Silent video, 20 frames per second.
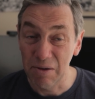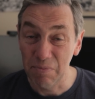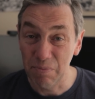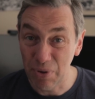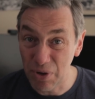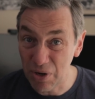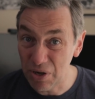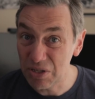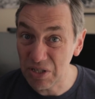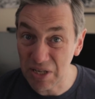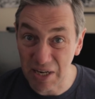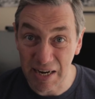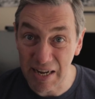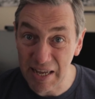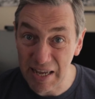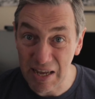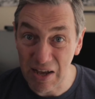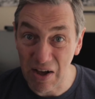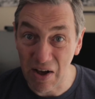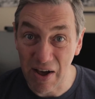
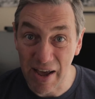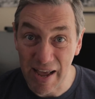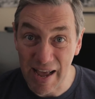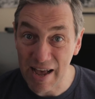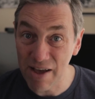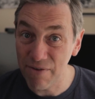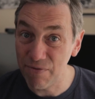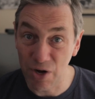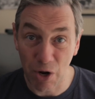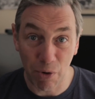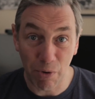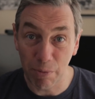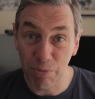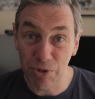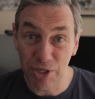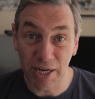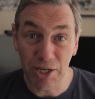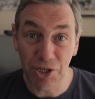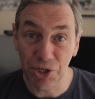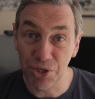Personally, I have no
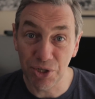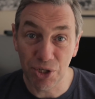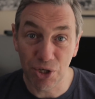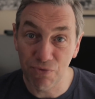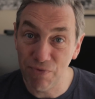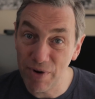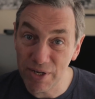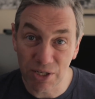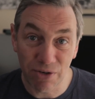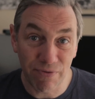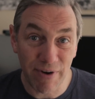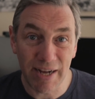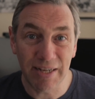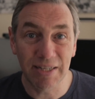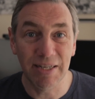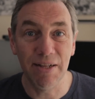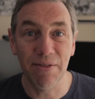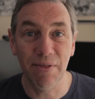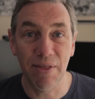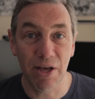objection to
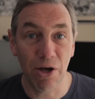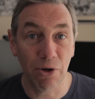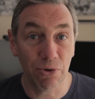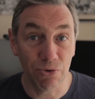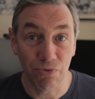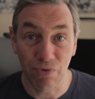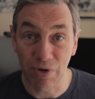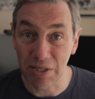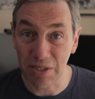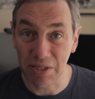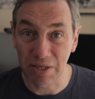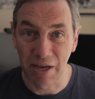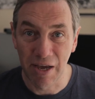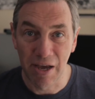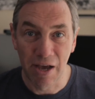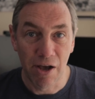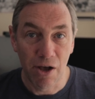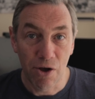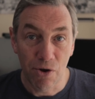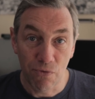resurrecting the old risk,
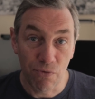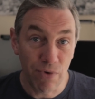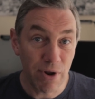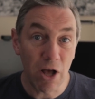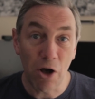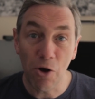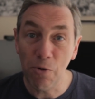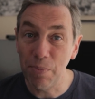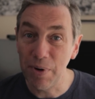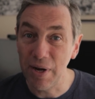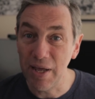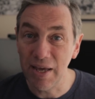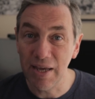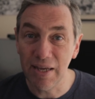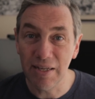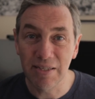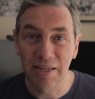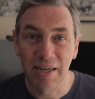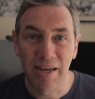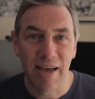reopening
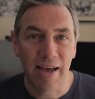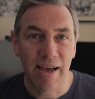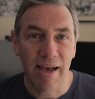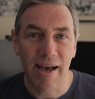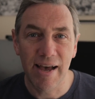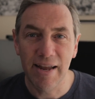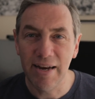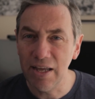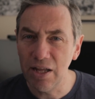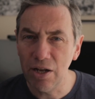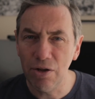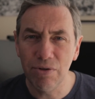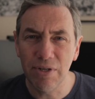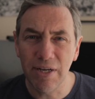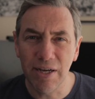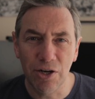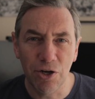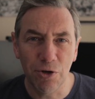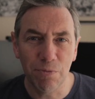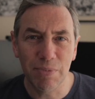it, and
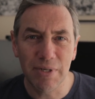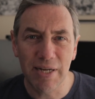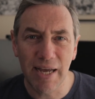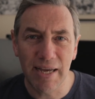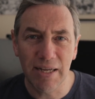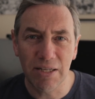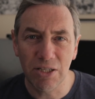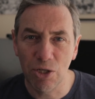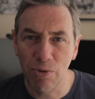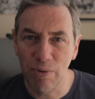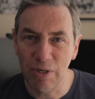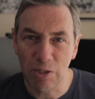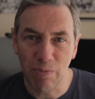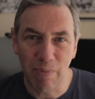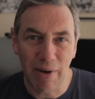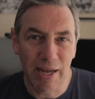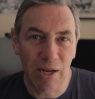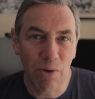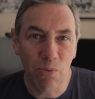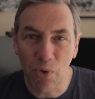including an update to
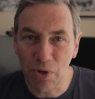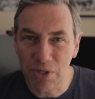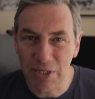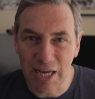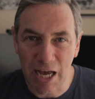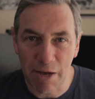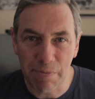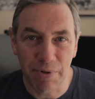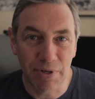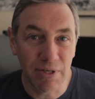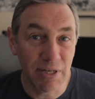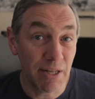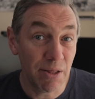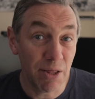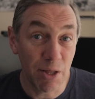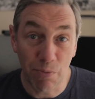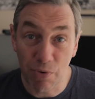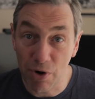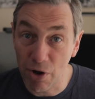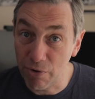explain what's happened
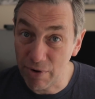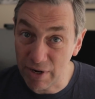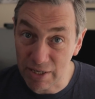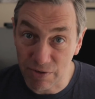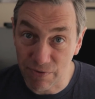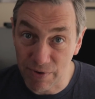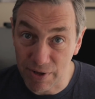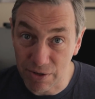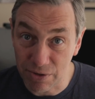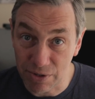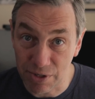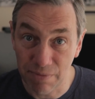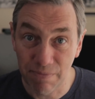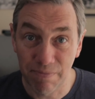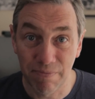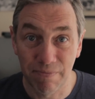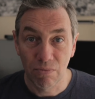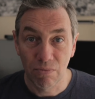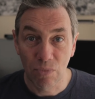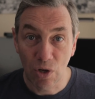in the progress field.
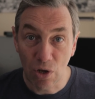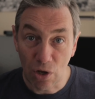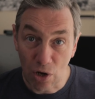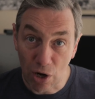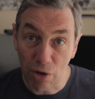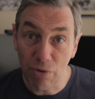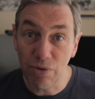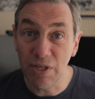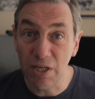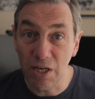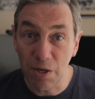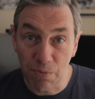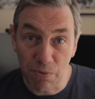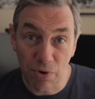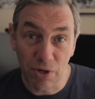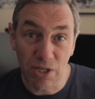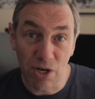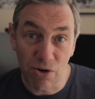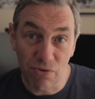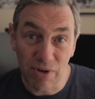Closing a
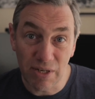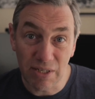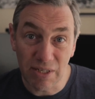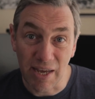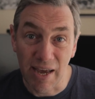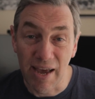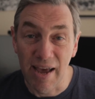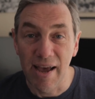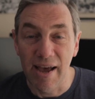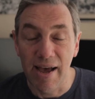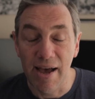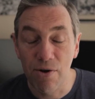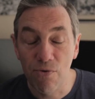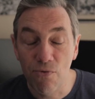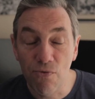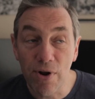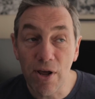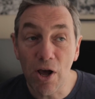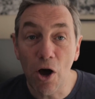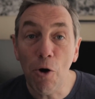project risk
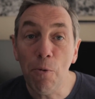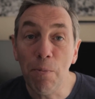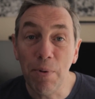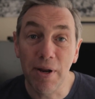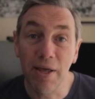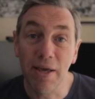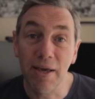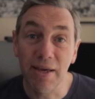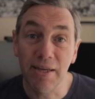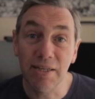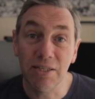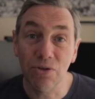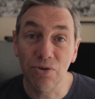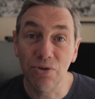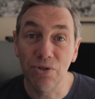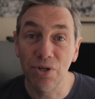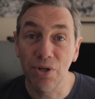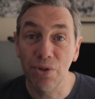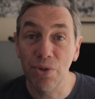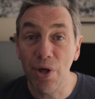and reopening it
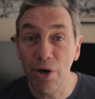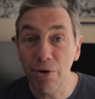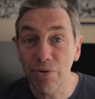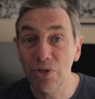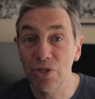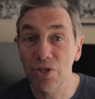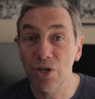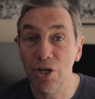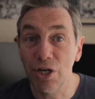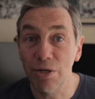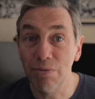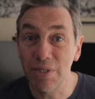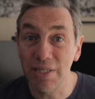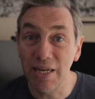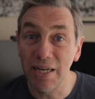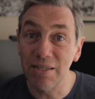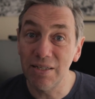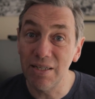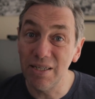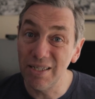under those
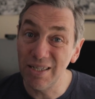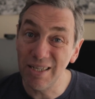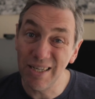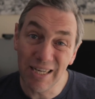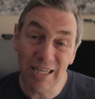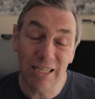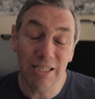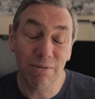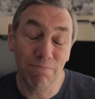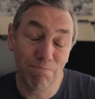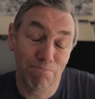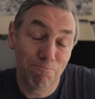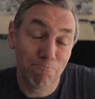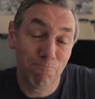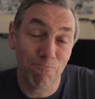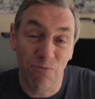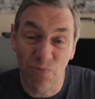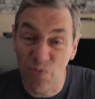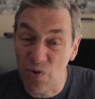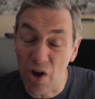circumstances is
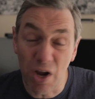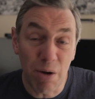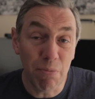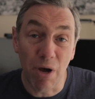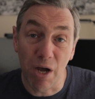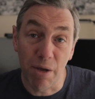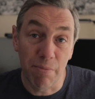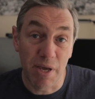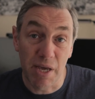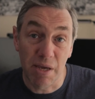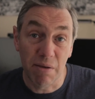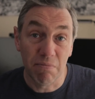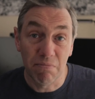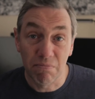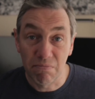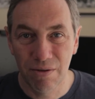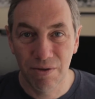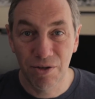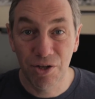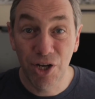fine by me.
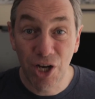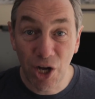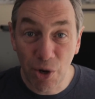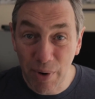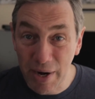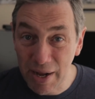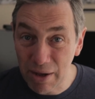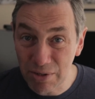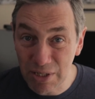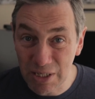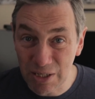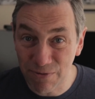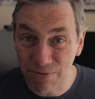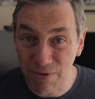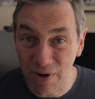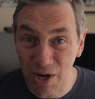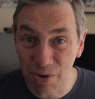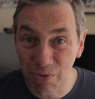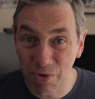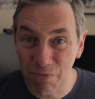You know what else is
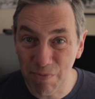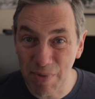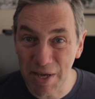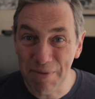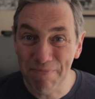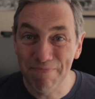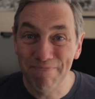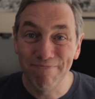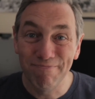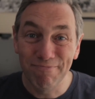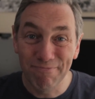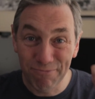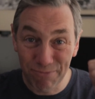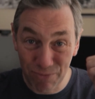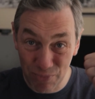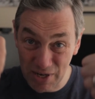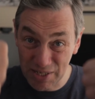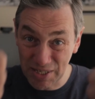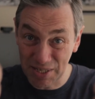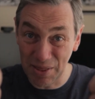fine with me?
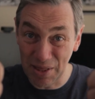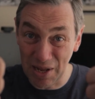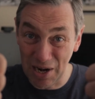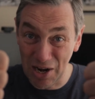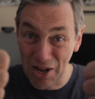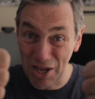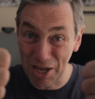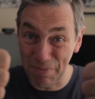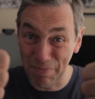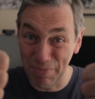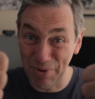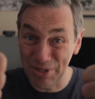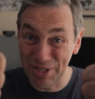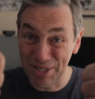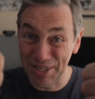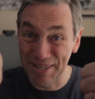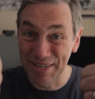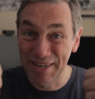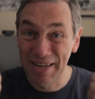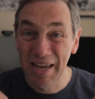Pressing the like
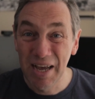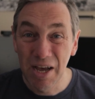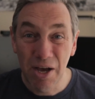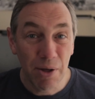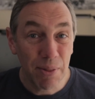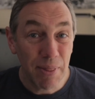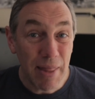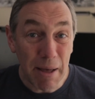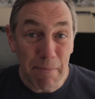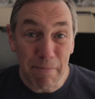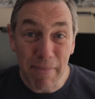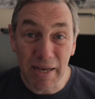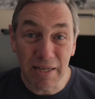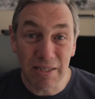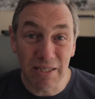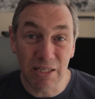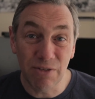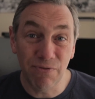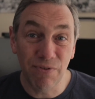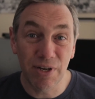button. That
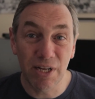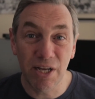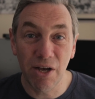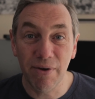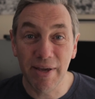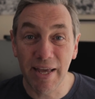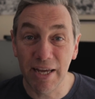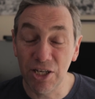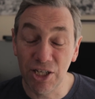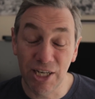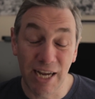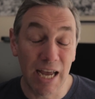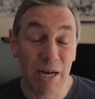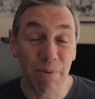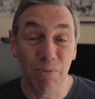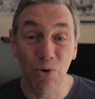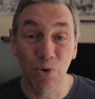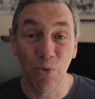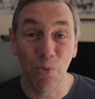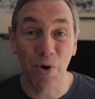makes this video get shared
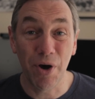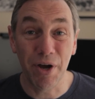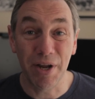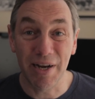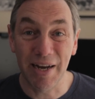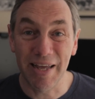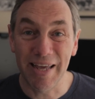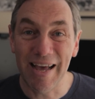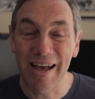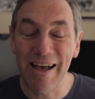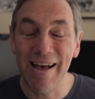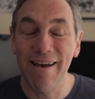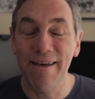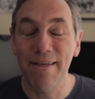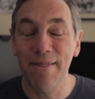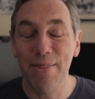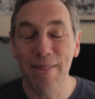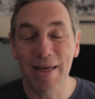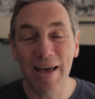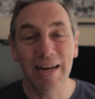more widely,
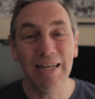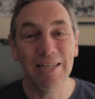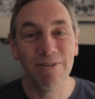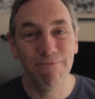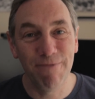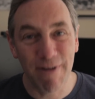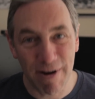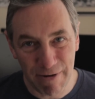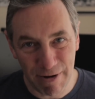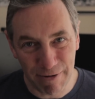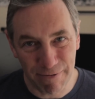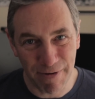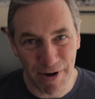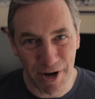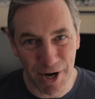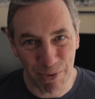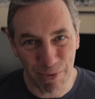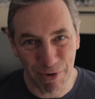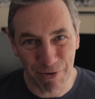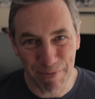and that is very
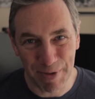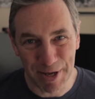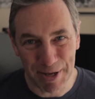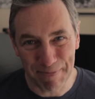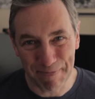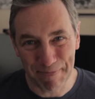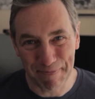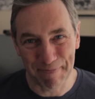fine with me.